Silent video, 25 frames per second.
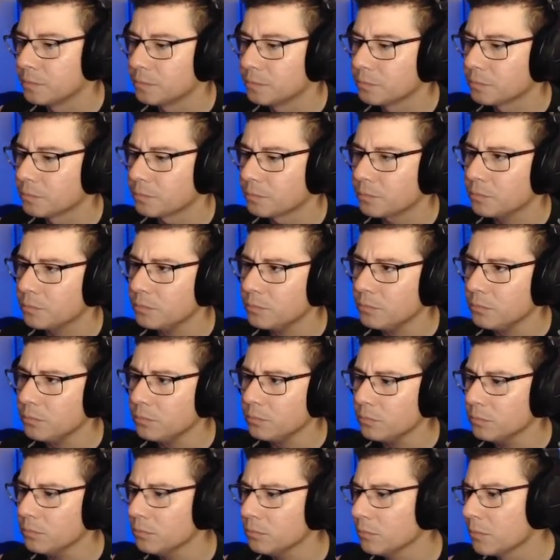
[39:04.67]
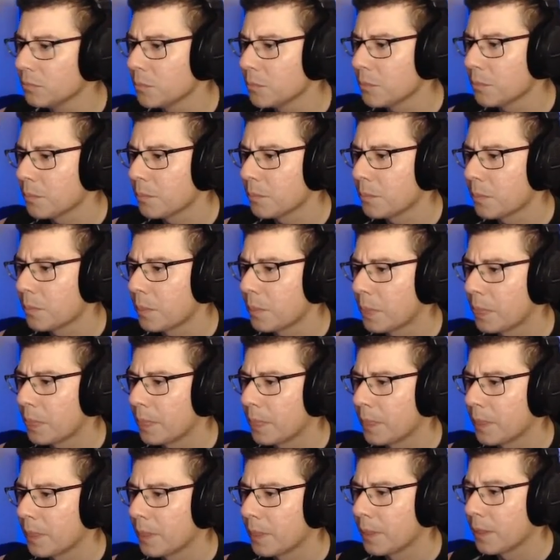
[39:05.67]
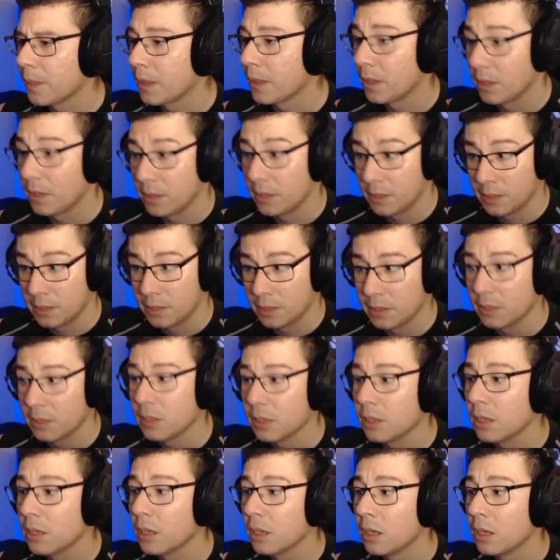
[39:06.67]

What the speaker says: No one is speaking in this clip.